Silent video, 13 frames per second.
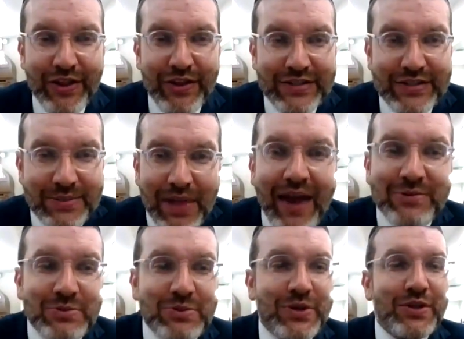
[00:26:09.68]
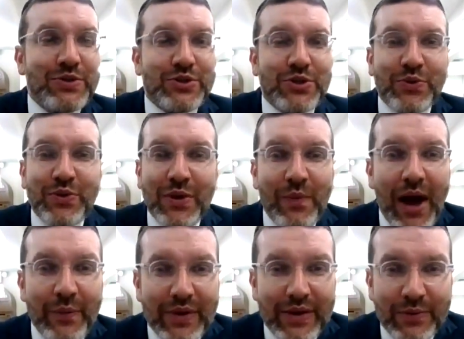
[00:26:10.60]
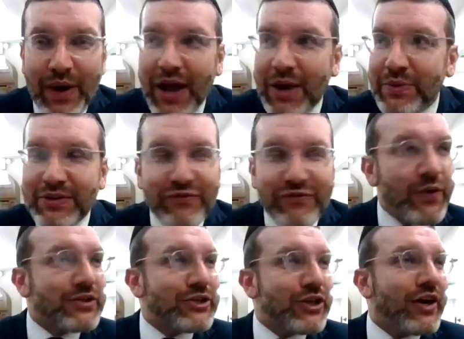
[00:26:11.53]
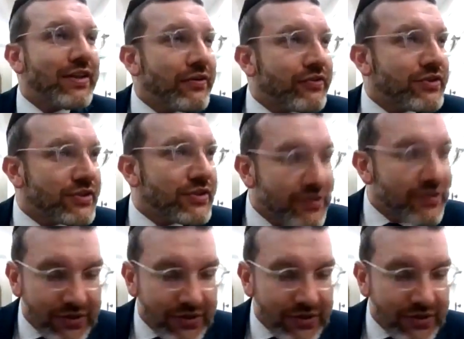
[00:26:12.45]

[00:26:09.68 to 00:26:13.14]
similarity between the two. So then why are we focusing on the differences?